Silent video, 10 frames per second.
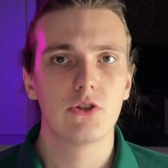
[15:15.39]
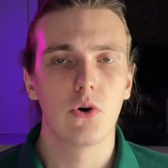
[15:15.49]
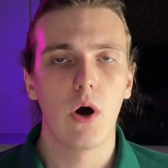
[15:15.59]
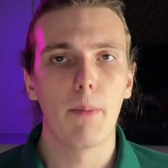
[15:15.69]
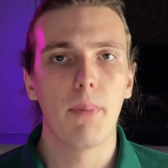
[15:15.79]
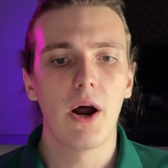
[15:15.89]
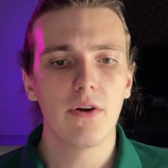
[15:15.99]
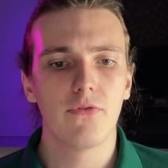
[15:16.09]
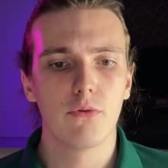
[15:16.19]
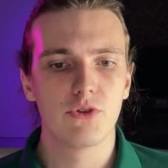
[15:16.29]
So
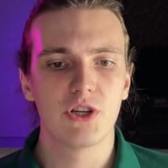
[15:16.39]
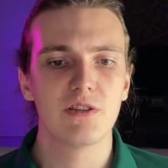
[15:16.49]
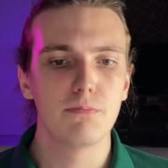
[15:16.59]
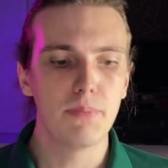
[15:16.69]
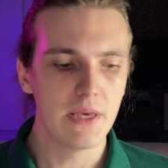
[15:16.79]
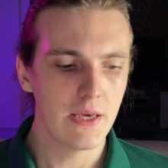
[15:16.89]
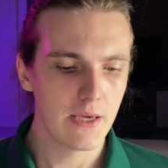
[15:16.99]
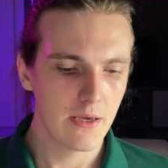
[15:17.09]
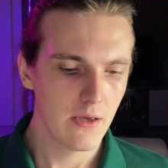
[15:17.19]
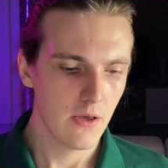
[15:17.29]
apart from just
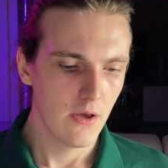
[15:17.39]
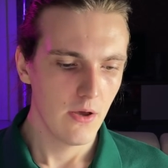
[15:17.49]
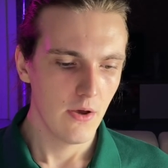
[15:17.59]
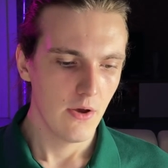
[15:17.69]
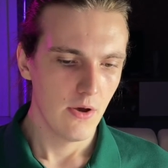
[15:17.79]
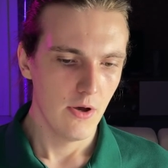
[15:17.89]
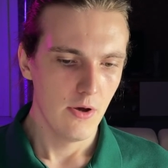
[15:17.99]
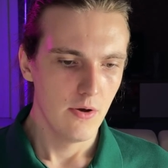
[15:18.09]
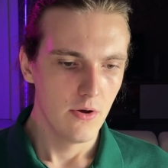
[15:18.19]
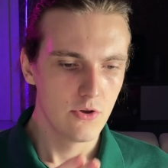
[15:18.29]
being
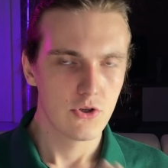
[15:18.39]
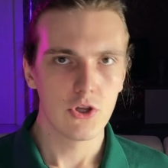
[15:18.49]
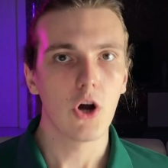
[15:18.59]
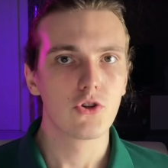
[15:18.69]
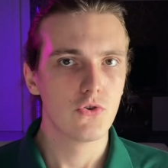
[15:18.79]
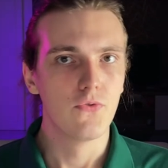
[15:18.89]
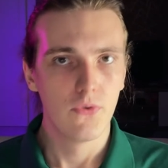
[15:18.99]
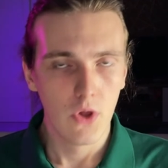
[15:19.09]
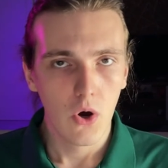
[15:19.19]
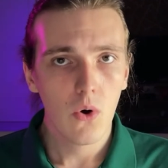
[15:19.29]
stock to
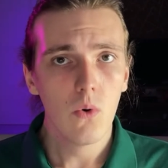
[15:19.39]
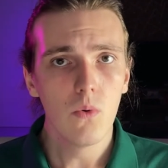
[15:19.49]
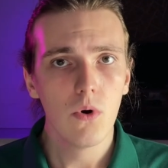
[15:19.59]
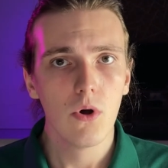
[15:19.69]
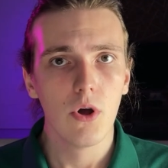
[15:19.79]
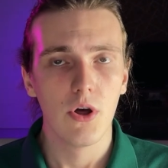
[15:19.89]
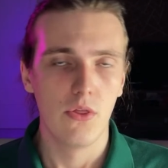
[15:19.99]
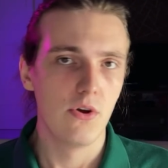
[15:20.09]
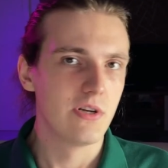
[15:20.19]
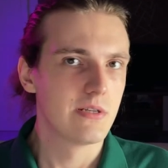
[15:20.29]
flow,
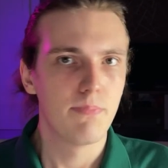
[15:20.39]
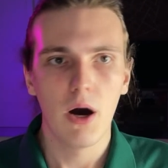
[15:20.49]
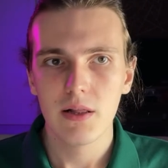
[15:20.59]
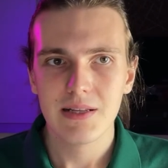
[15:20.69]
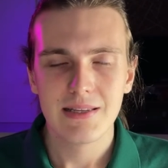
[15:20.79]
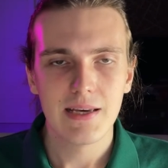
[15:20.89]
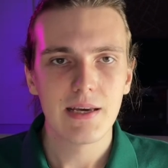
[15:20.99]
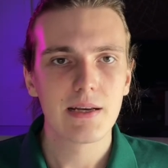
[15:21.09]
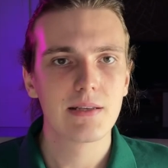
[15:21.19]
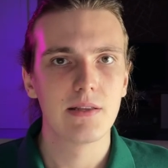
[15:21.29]
there's
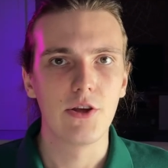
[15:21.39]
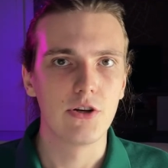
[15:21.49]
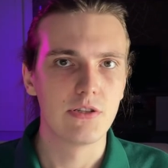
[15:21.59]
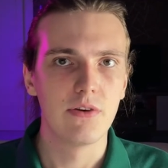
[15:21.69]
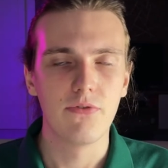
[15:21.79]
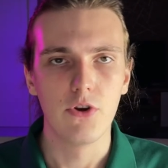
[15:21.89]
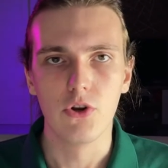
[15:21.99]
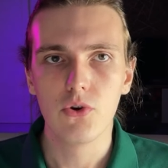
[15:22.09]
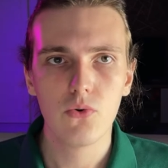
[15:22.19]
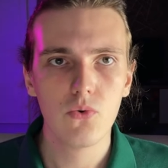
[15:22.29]
politics, there's different
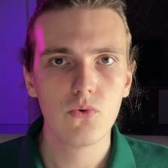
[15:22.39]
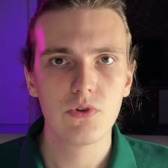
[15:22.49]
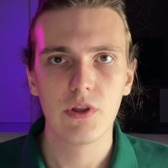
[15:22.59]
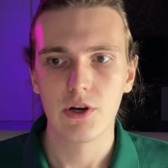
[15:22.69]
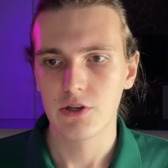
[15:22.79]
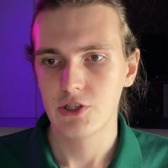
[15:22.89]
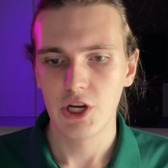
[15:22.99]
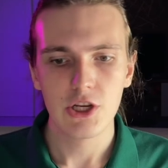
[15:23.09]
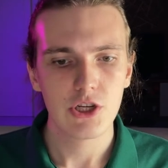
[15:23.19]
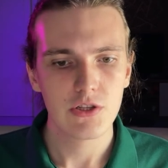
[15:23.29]
news, there's
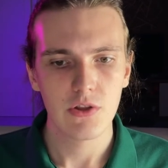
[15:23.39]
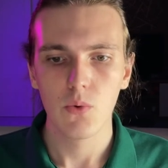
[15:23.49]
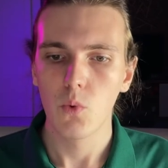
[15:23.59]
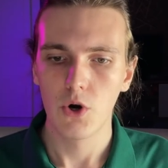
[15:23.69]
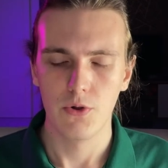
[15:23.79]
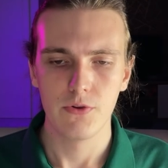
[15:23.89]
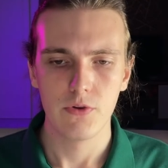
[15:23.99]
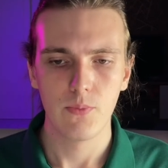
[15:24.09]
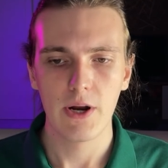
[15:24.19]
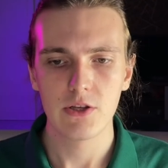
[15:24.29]
changes in the world,
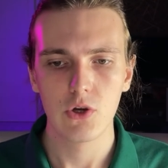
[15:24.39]
right?